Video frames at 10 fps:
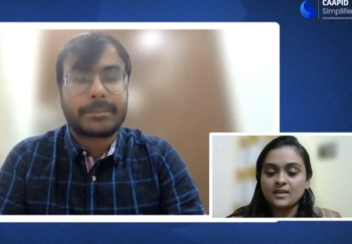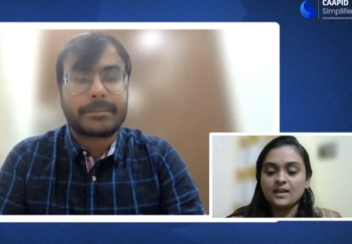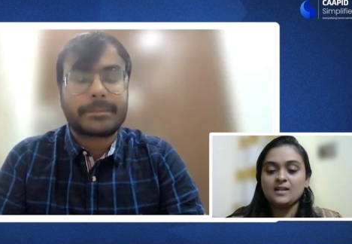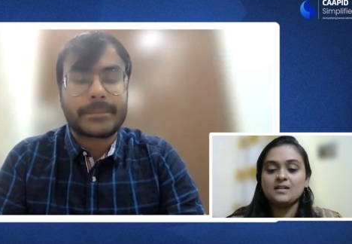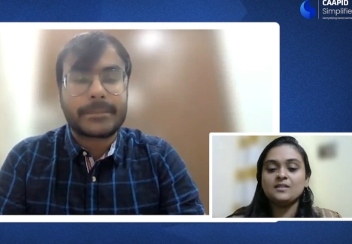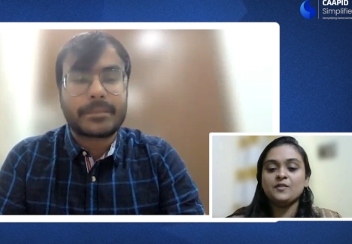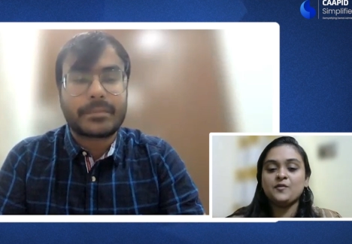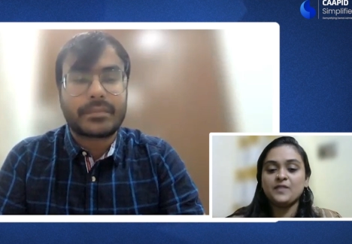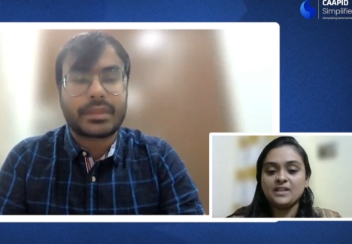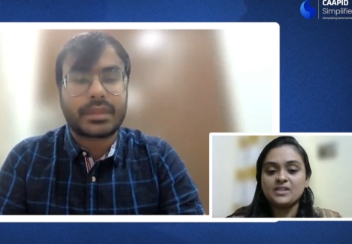Speaker 1: Yeah, until you
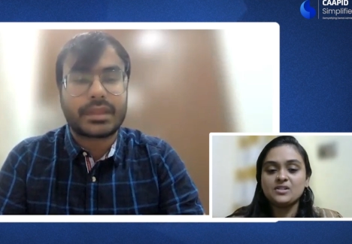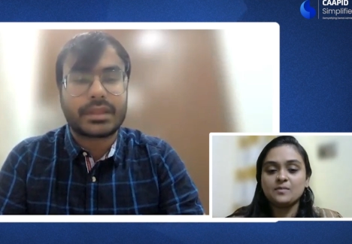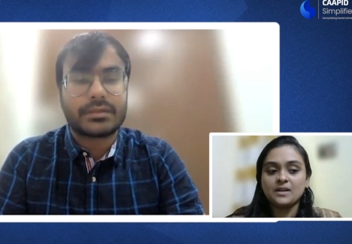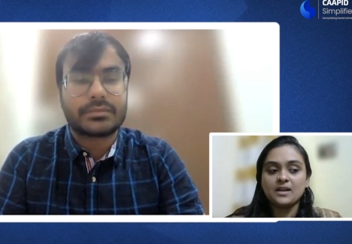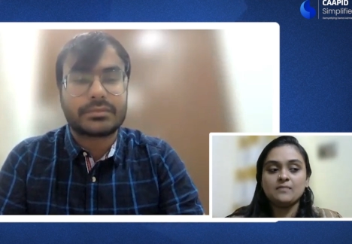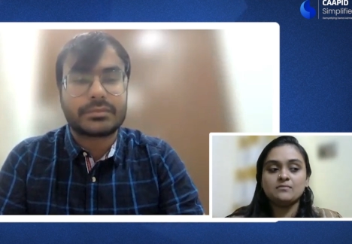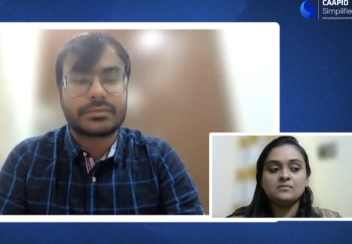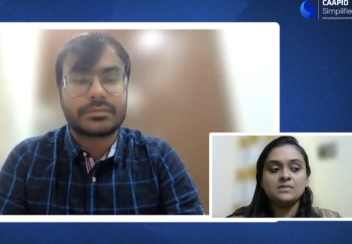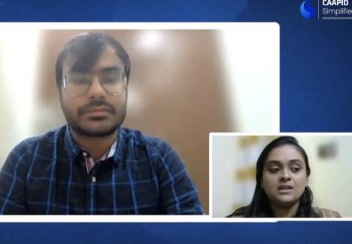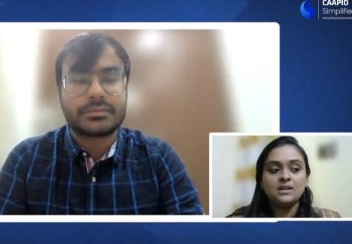finish and become,
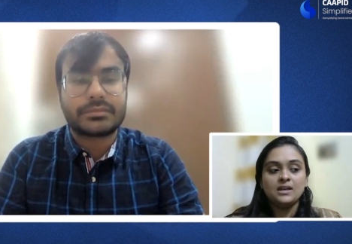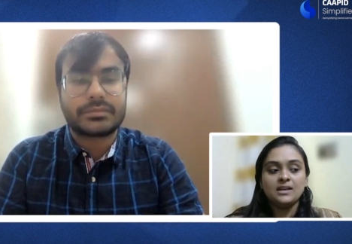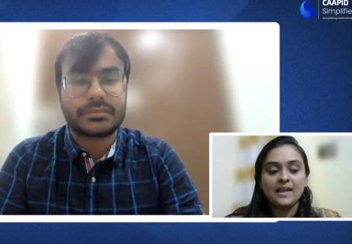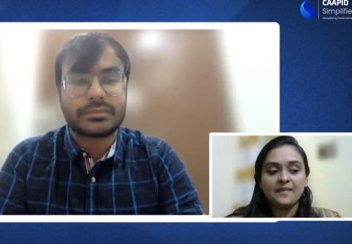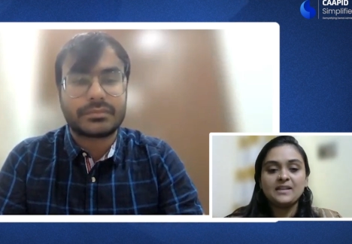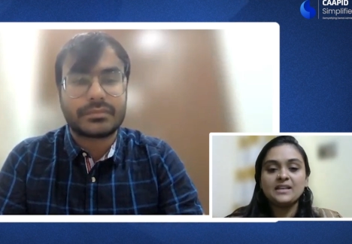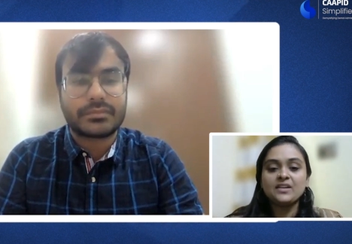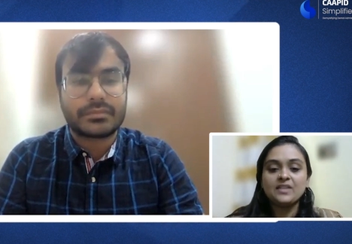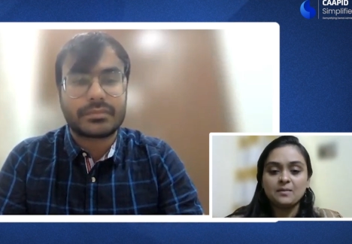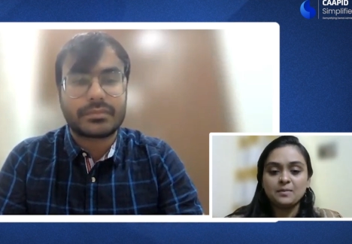get the
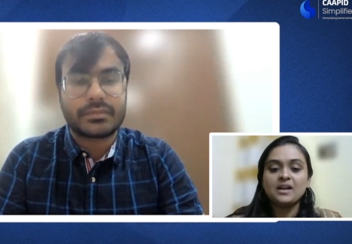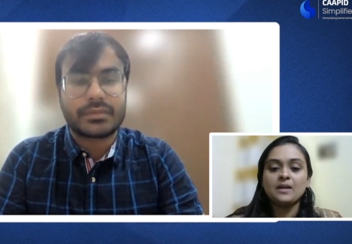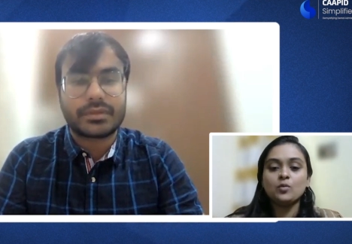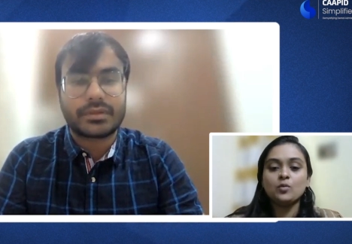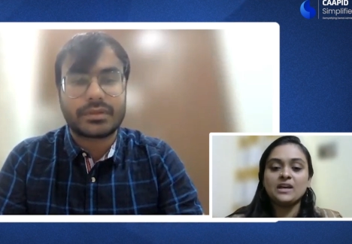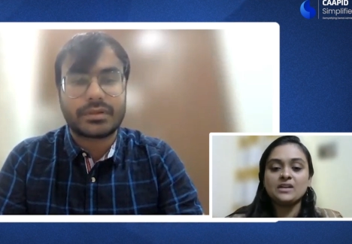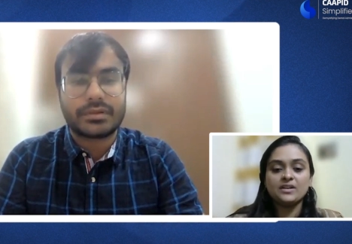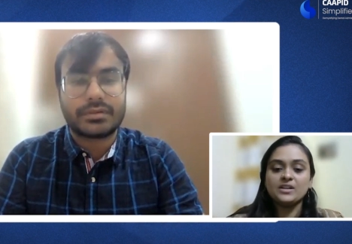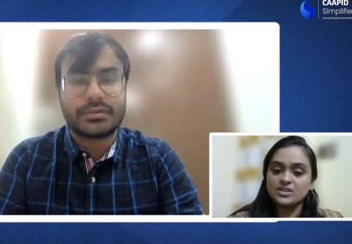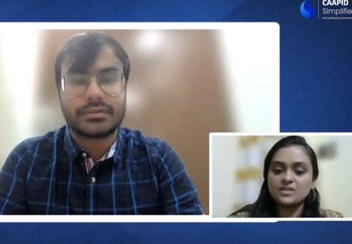degree and become more like a
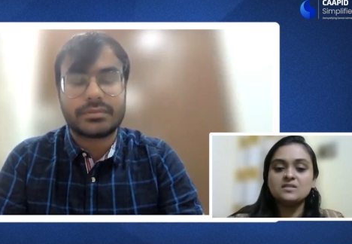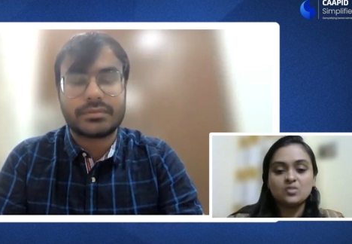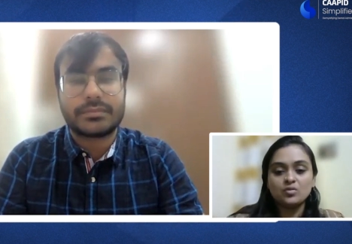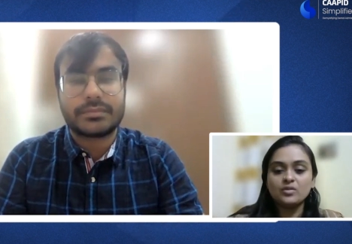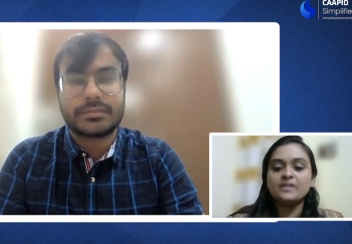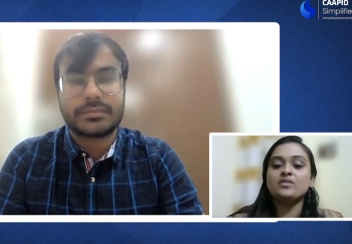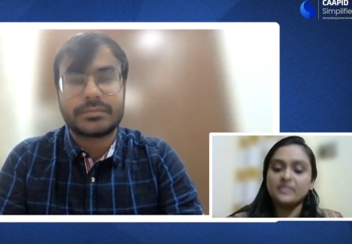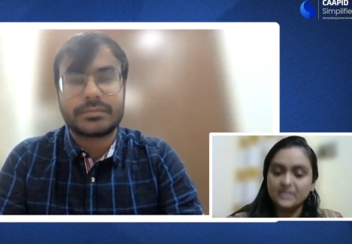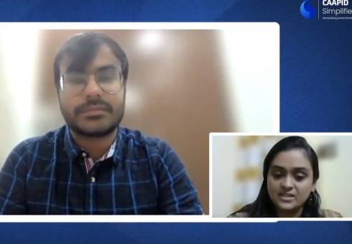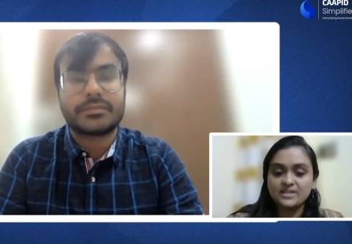traditional student or
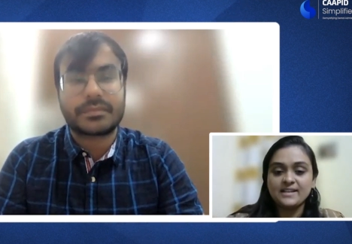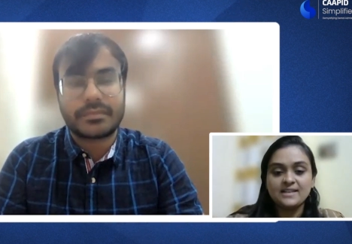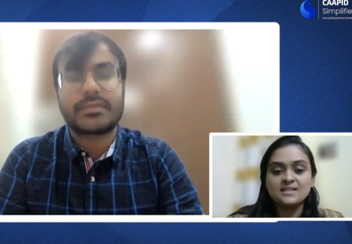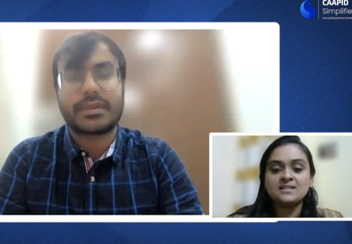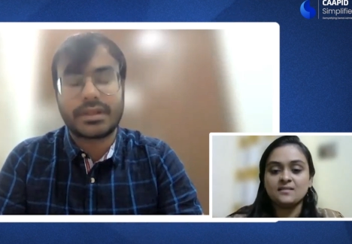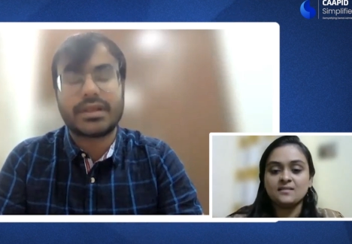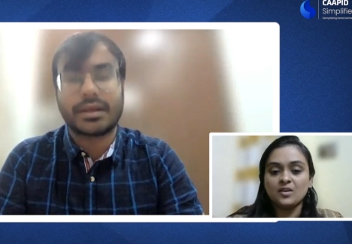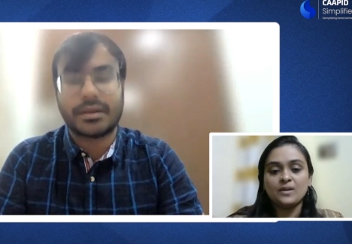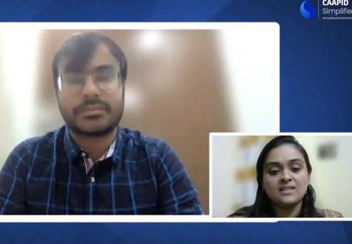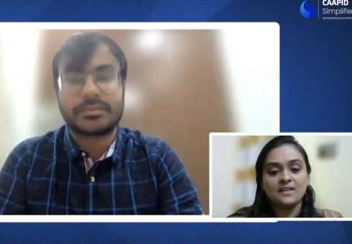traditional dentist in the
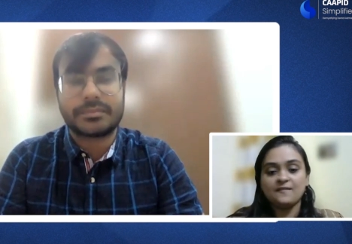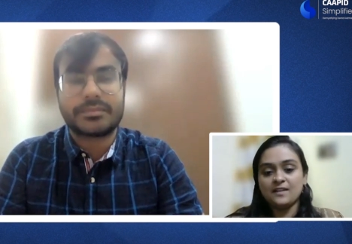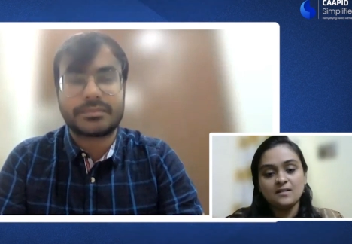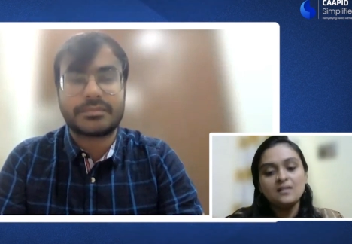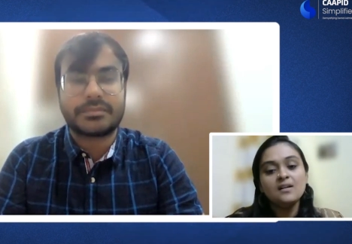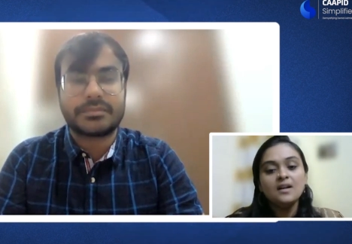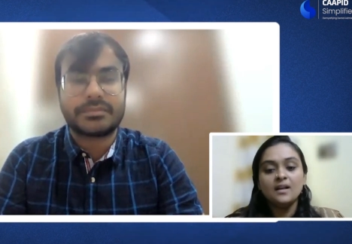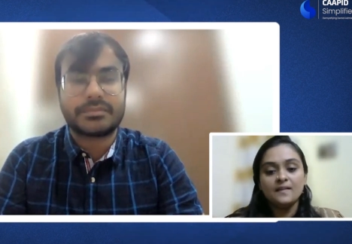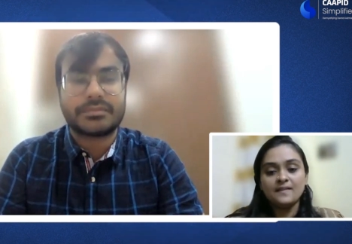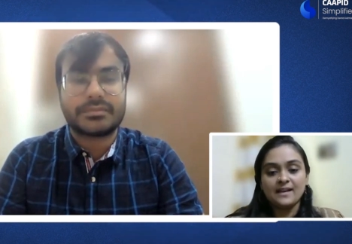US, yeah. I feel
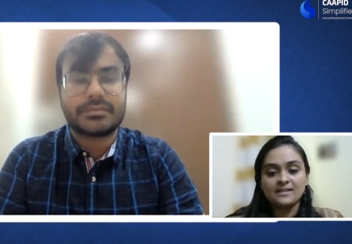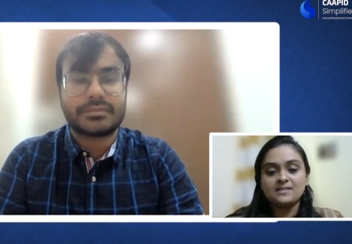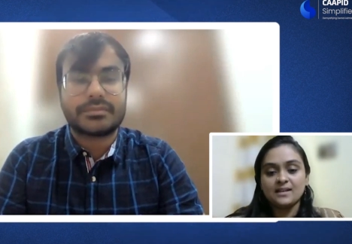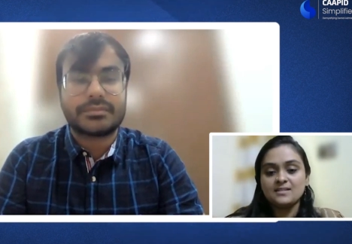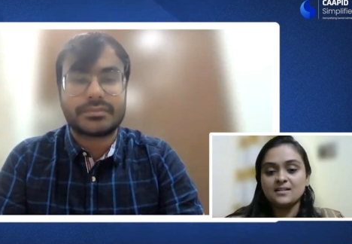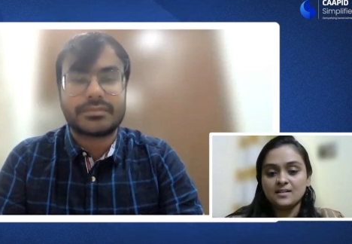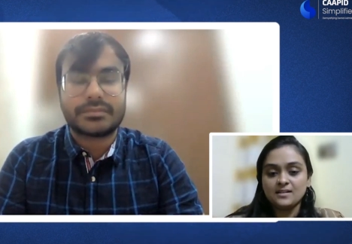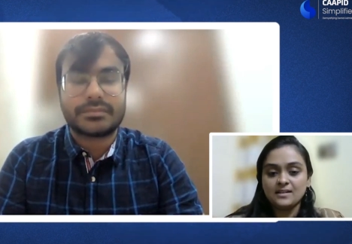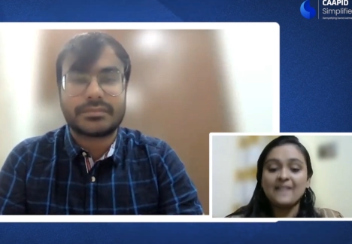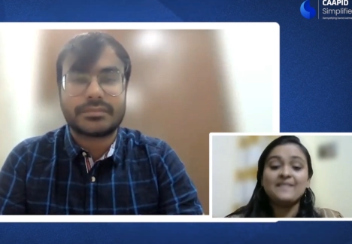that
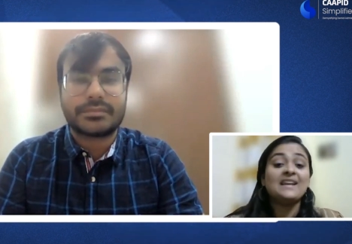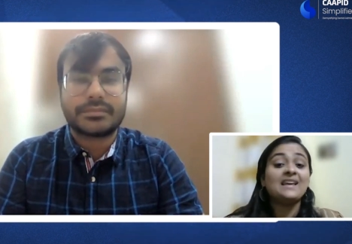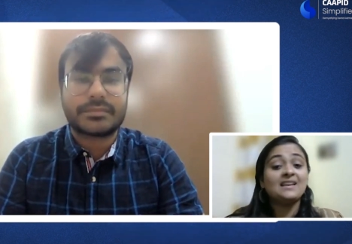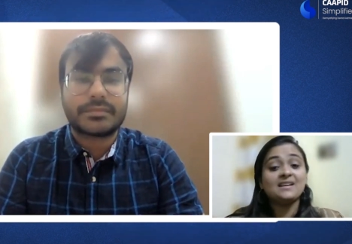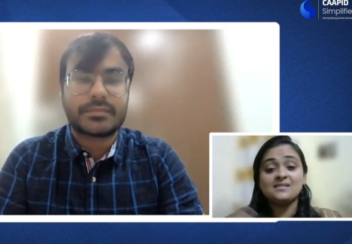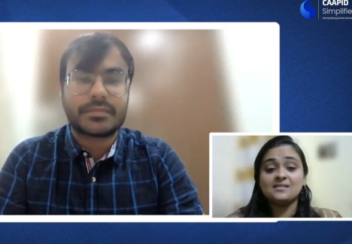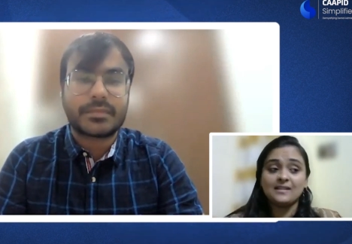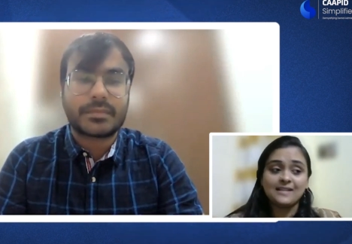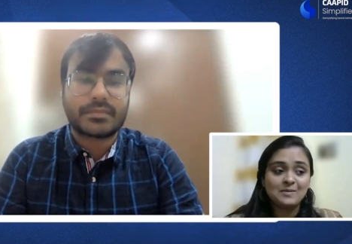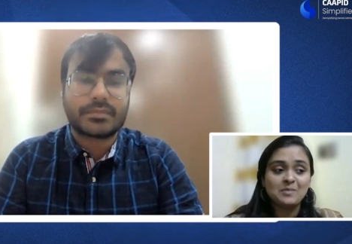uncertainty. And then I guess
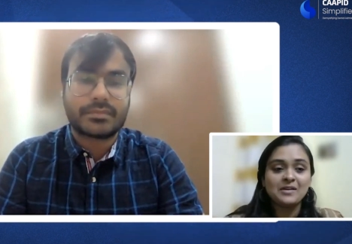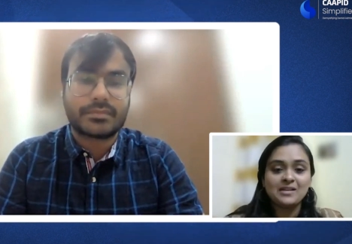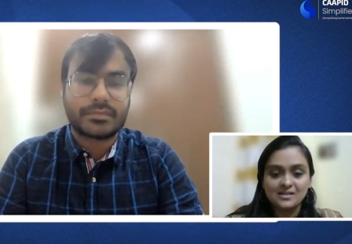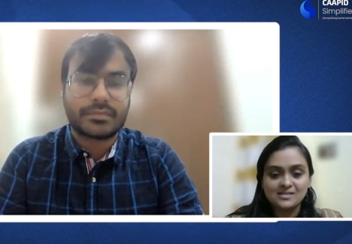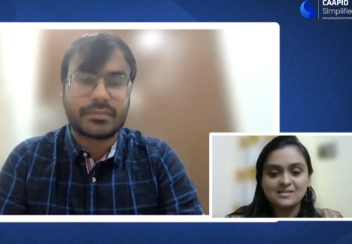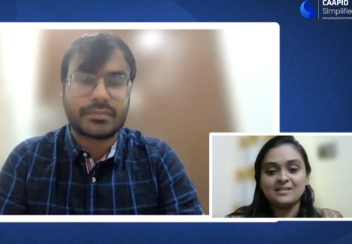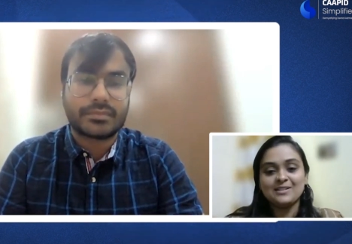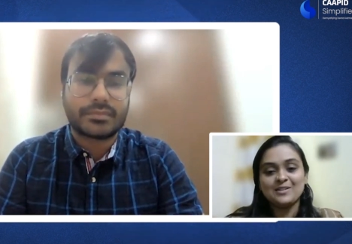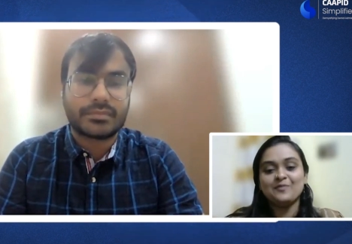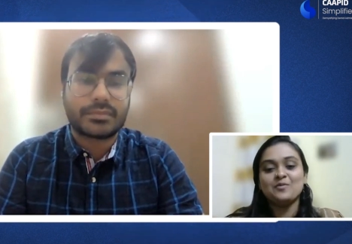then there'll be bigger
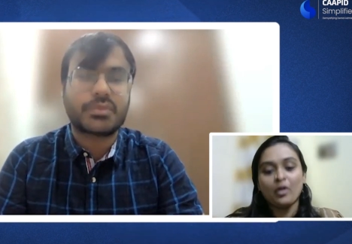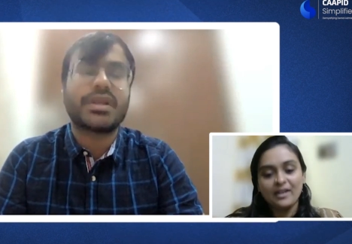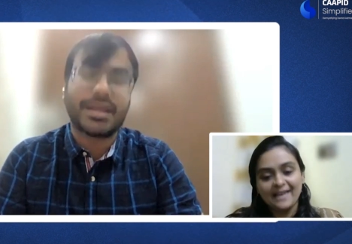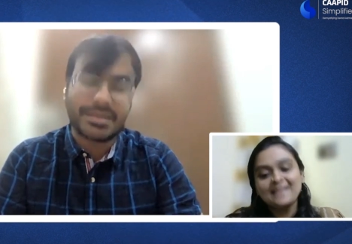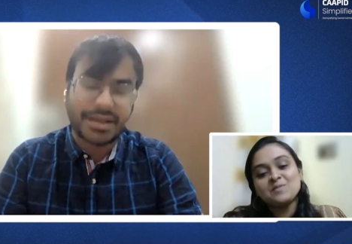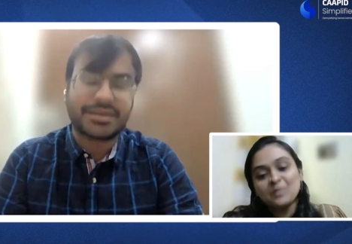uncertainty of what next.